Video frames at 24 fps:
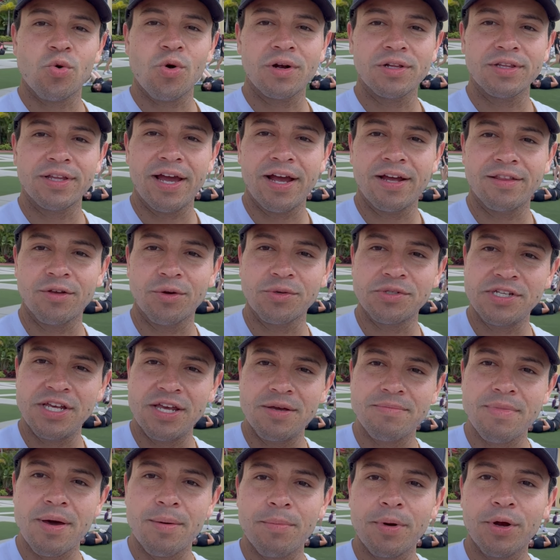Orlando
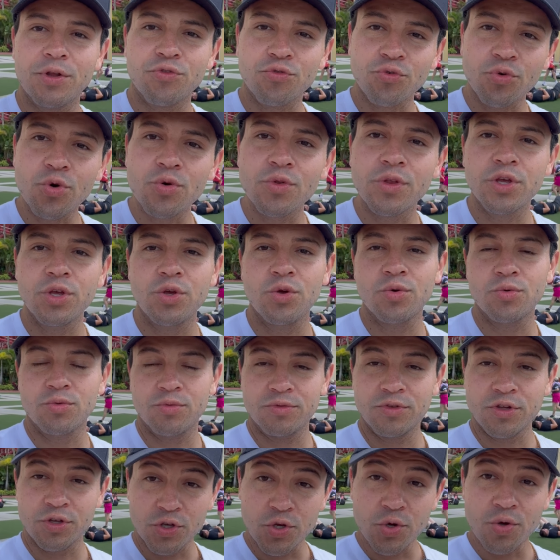team member through
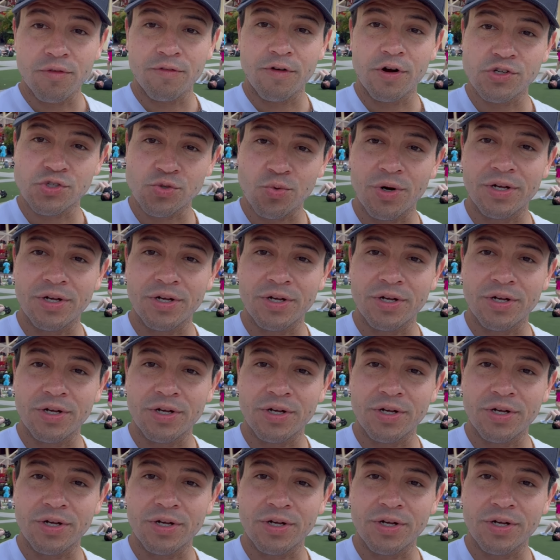the Universal